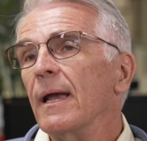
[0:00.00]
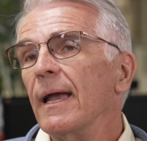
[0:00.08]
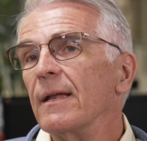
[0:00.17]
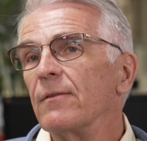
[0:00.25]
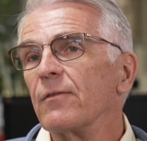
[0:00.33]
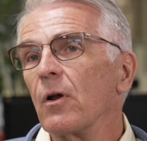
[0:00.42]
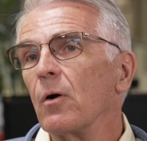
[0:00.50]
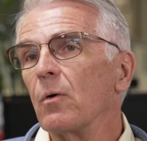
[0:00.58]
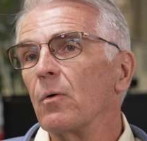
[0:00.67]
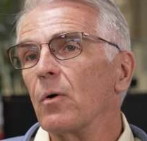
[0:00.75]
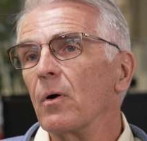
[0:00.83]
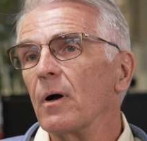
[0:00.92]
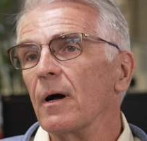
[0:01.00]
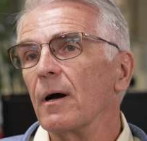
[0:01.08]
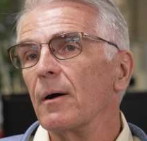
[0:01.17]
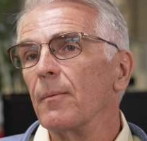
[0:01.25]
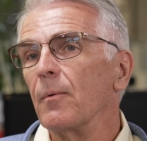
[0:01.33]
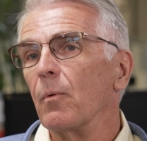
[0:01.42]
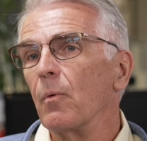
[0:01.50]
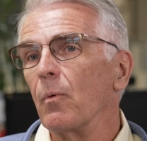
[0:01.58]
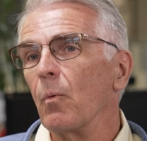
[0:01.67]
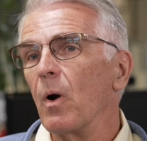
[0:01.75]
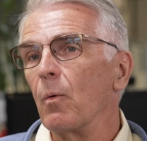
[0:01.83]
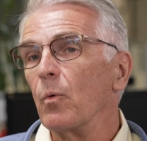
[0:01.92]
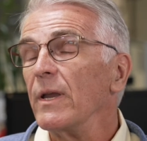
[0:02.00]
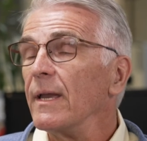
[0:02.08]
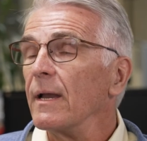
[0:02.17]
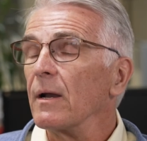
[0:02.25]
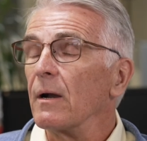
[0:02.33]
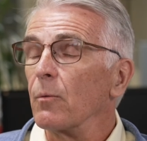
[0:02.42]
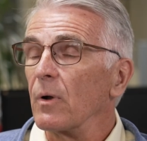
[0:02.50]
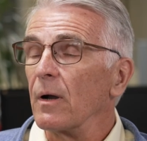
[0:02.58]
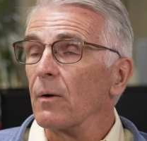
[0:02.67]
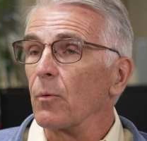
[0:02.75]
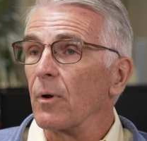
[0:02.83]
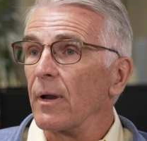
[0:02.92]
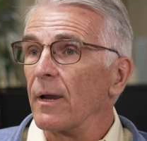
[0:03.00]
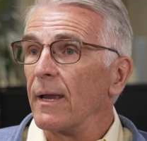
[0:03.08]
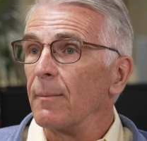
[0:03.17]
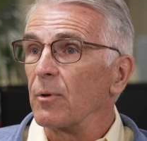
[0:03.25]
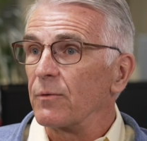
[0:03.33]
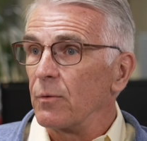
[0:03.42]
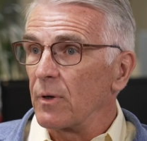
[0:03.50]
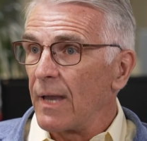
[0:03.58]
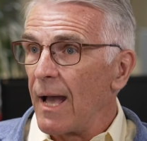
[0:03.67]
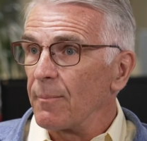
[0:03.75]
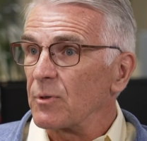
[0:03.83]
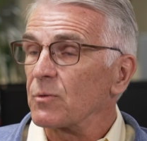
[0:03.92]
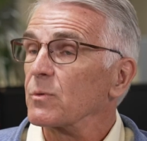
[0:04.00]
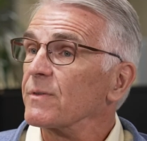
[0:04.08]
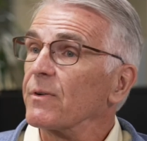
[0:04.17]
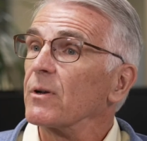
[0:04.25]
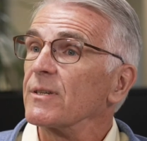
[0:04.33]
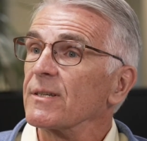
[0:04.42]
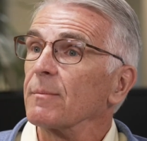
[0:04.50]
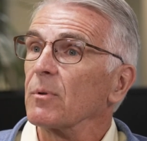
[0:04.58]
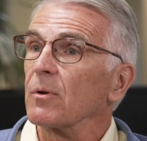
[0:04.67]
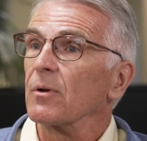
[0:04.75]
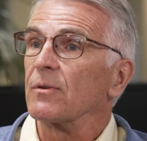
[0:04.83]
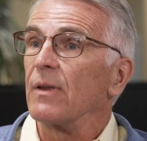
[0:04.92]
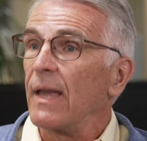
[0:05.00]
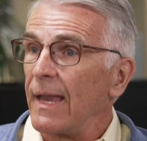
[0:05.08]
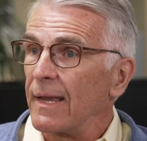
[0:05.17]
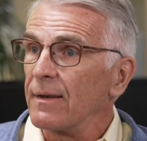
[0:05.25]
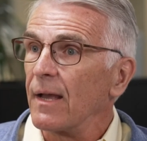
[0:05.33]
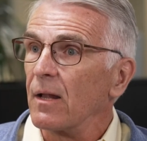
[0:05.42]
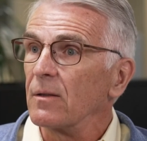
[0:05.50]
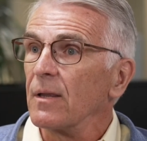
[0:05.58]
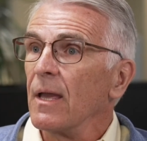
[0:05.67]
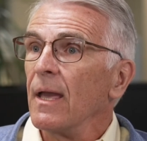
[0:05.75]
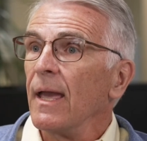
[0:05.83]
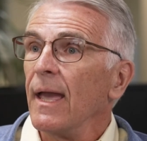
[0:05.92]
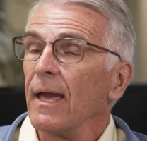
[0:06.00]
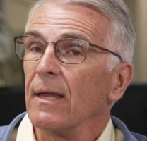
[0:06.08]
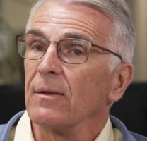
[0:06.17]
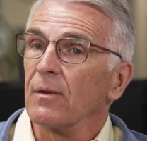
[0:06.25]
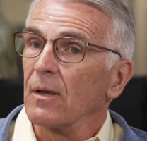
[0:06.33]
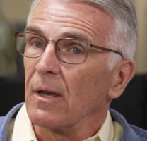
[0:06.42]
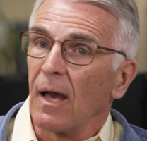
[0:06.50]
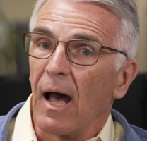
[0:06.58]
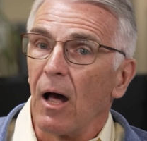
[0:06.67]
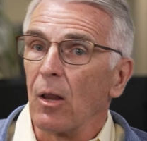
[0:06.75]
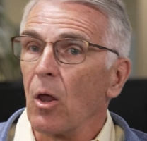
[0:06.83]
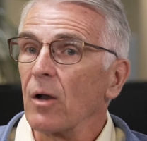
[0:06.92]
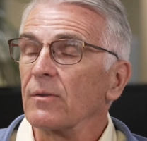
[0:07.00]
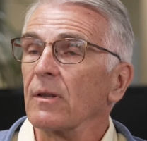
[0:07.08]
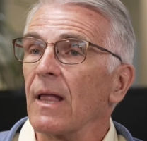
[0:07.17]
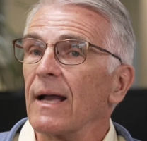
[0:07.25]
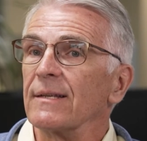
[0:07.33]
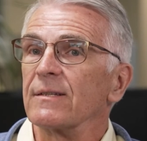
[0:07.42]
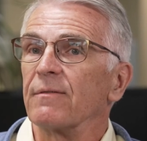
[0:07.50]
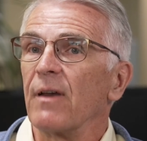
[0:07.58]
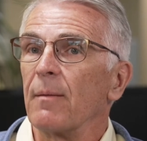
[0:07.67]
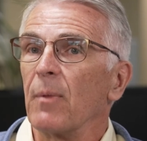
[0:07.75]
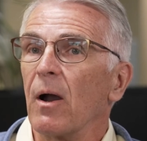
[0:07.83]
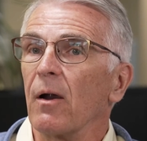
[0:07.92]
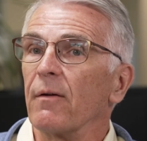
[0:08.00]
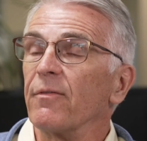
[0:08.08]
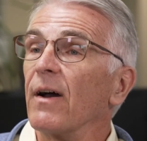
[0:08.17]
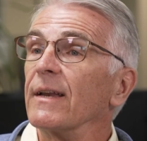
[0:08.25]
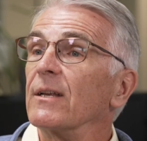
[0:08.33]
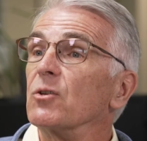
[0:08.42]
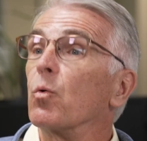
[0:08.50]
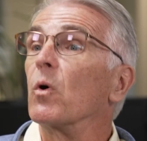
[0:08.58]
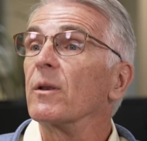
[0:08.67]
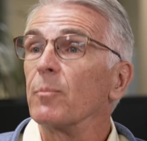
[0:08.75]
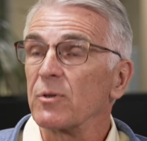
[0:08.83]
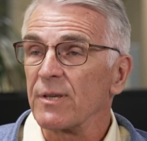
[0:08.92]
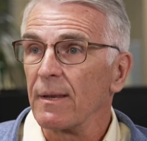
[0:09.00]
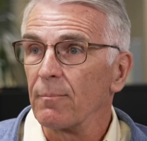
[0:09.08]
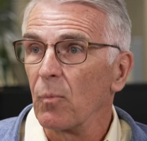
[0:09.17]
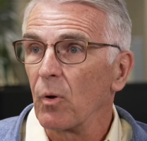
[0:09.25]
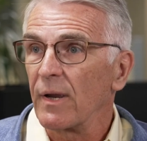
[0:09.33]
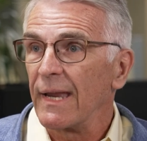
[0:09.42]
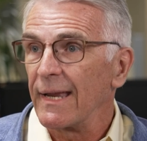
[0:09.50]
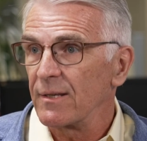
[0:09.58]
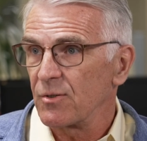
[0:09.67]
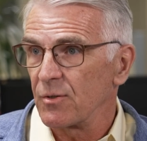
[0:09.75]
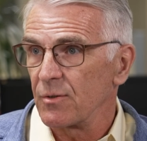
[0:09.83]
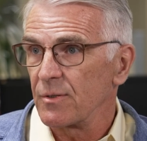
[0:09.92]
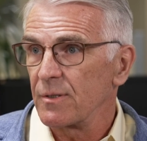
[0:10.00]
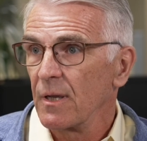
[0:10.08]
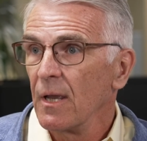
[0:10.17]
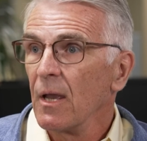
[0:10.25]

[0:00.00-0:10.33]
And so what we were able to accomplish was very similar to handheld, and along the lines of MR, of finding 20% more cancers.